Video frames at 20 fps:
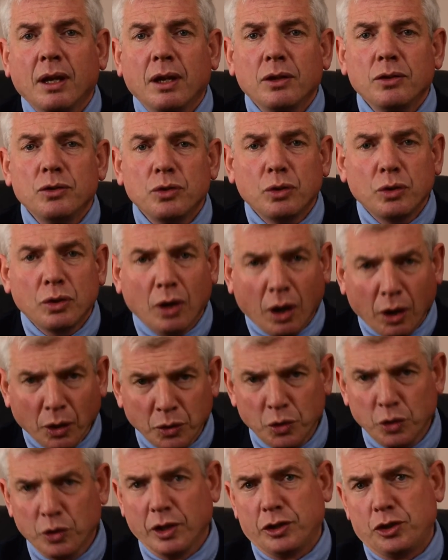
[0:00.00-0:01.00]
to go
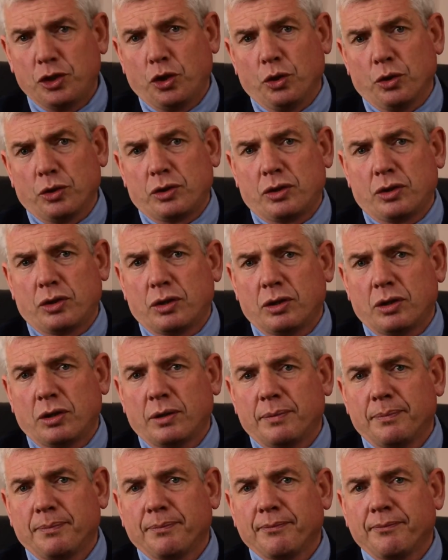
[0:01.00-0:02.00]
to the church,
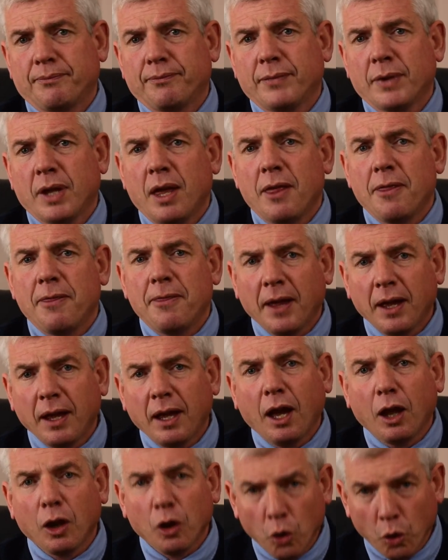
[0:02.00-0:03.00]
thank
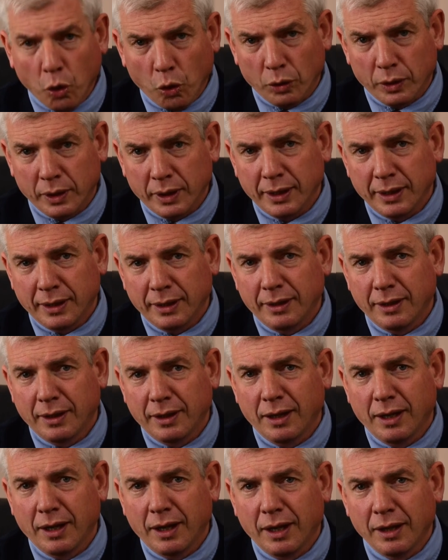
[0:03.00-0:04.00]
our Lord
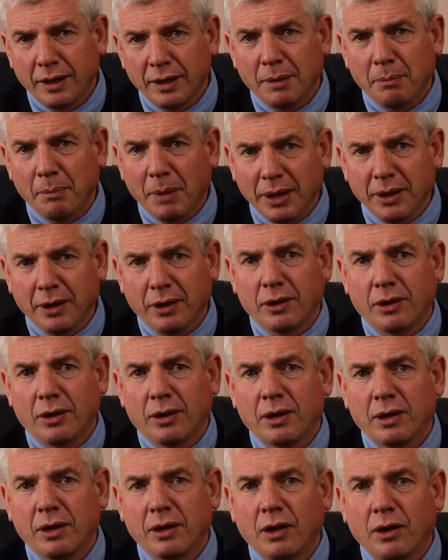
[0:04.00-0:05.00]
and the Mother
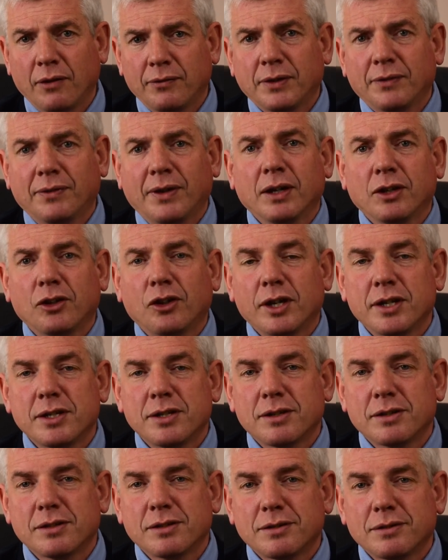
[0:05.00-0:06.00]
of Divine
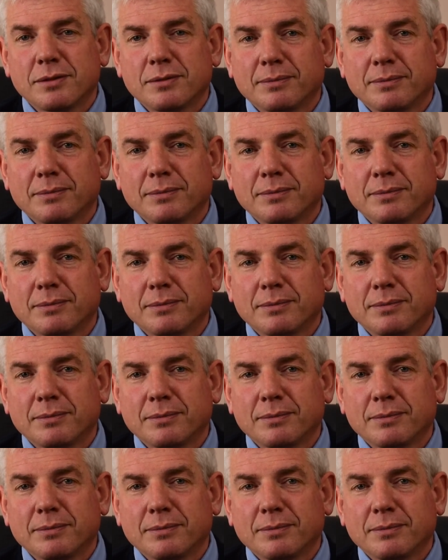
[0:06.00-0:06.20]
Graces.